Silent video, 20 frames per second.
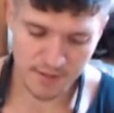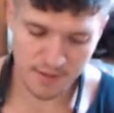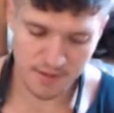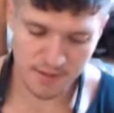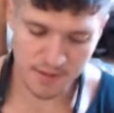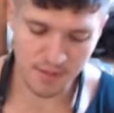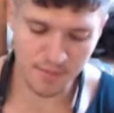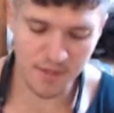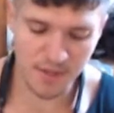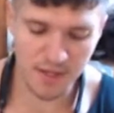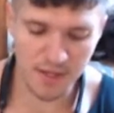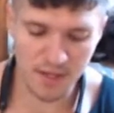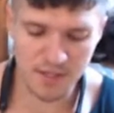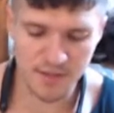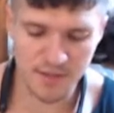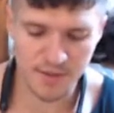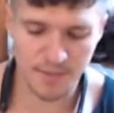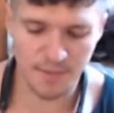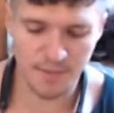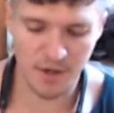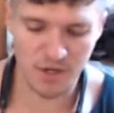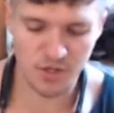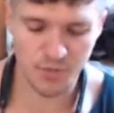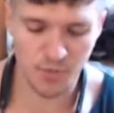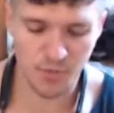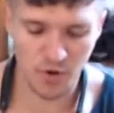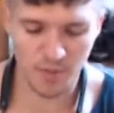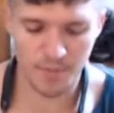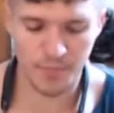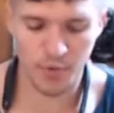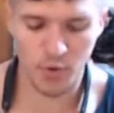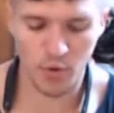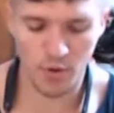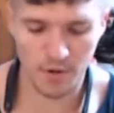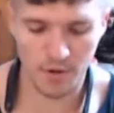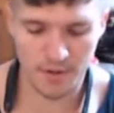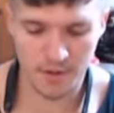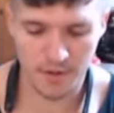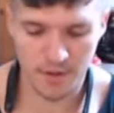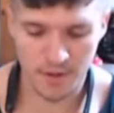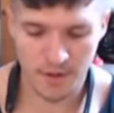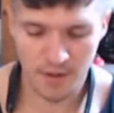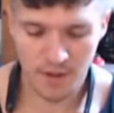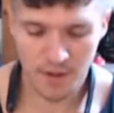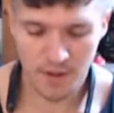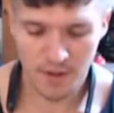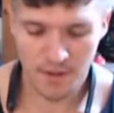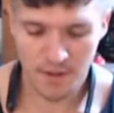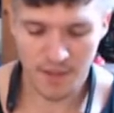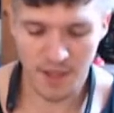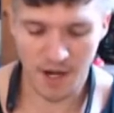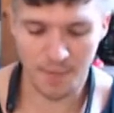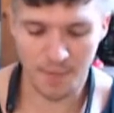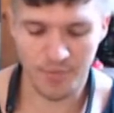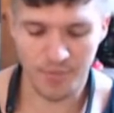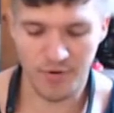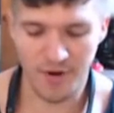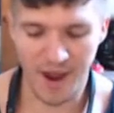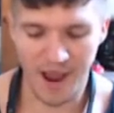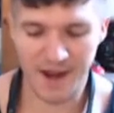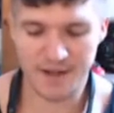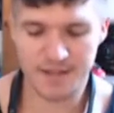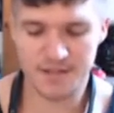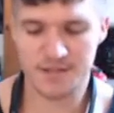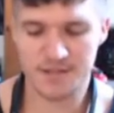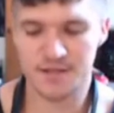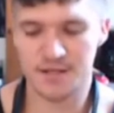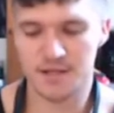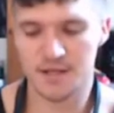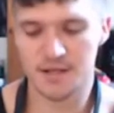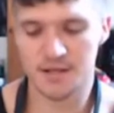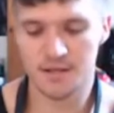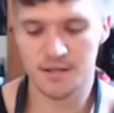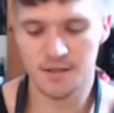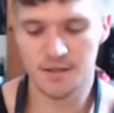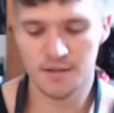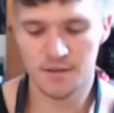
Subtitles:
to me it's much more important that I'm practicing